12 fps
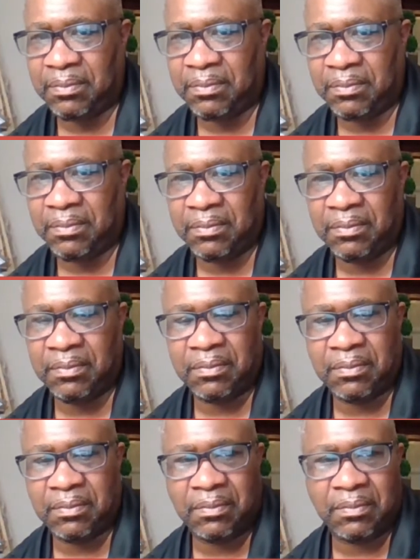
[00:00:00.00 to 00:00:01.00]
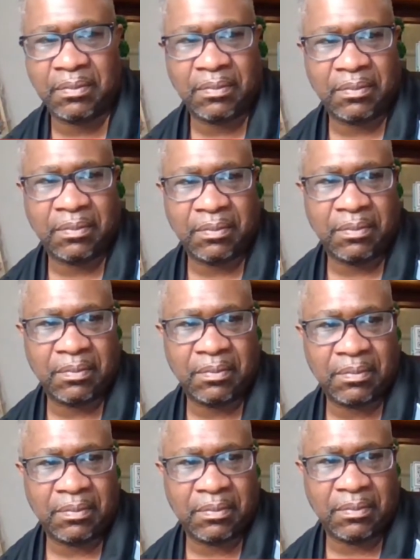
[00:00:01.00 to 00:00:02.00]

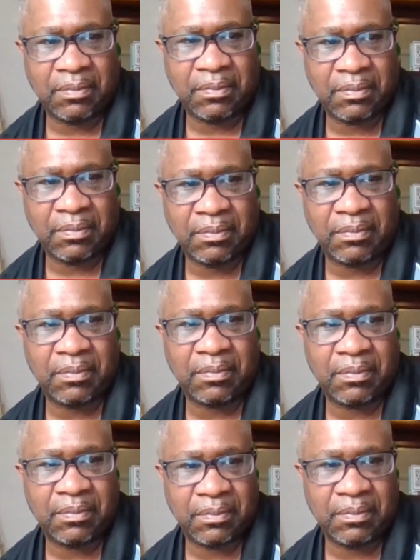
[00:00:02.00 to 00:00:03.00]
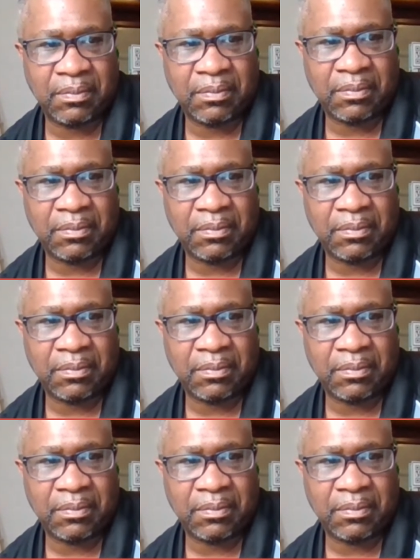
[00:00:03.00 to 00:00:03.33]
The person shown says nothing.